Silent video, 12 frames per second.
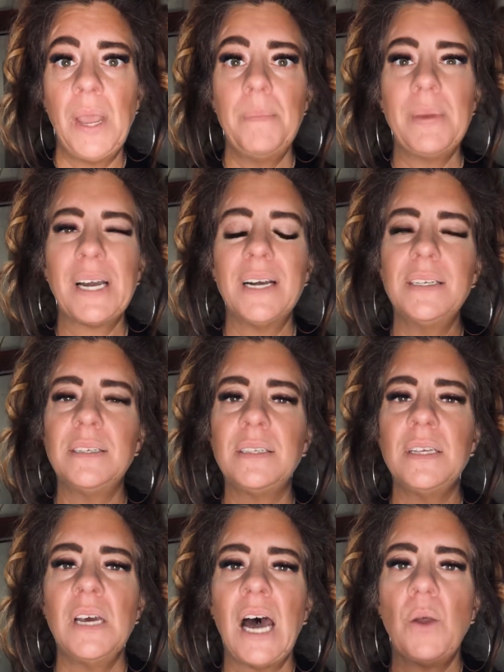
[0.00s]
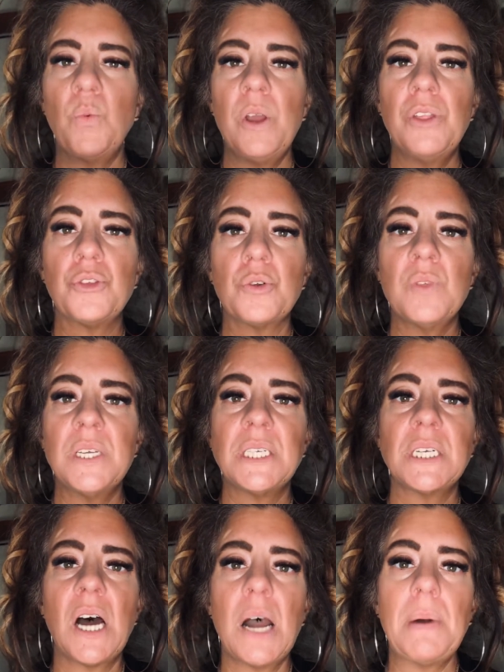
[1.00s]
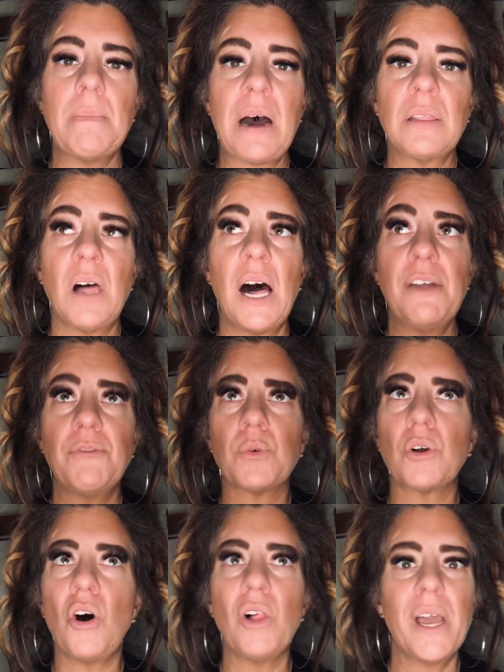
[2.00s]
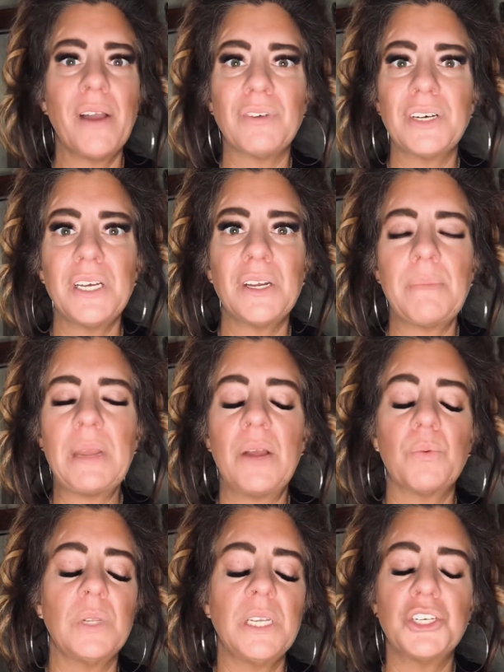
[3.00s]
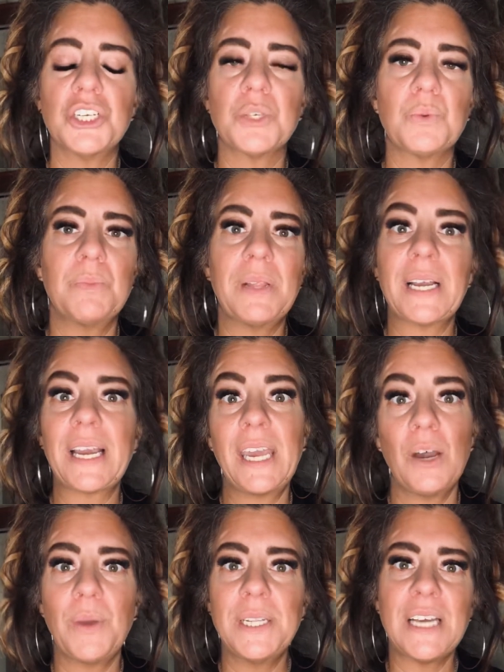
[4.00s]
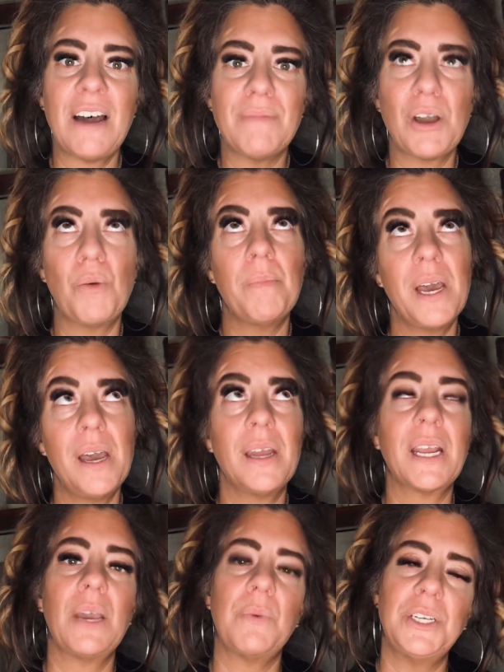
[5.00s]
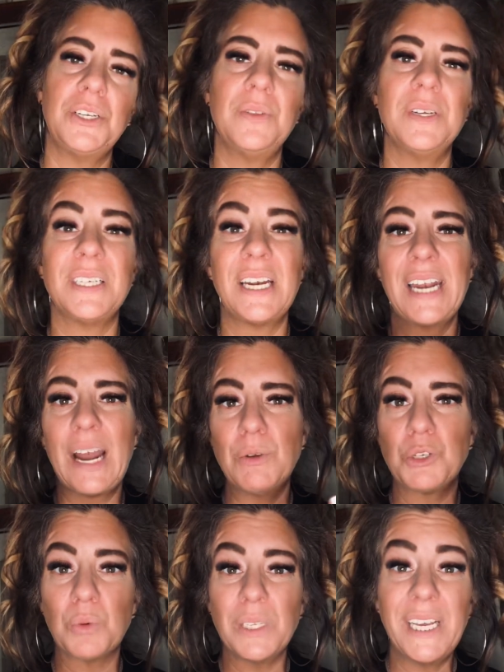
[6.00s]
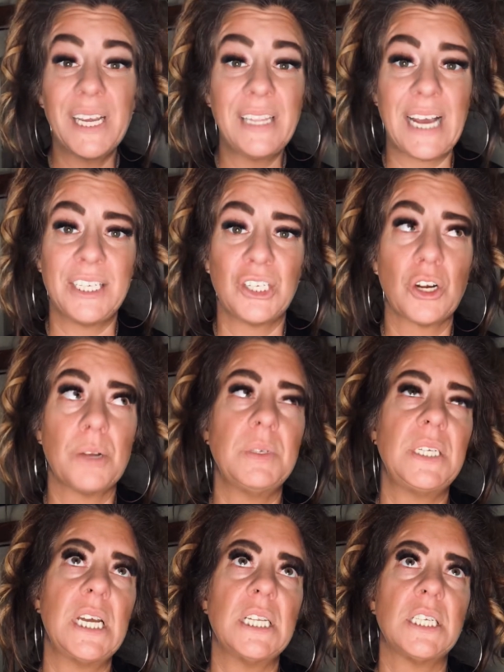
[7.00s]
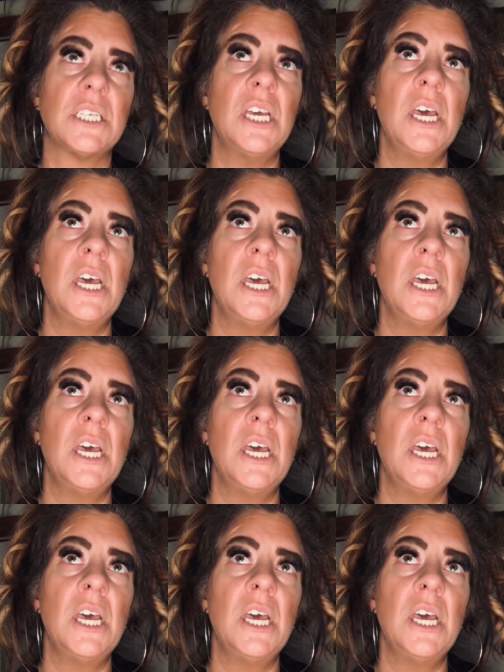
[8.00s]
because I went through this time in my life where all I ever did, I mean, I really just would be like, I can't wait to have my own bed. I can't wait to do this. And I was really in that circumstance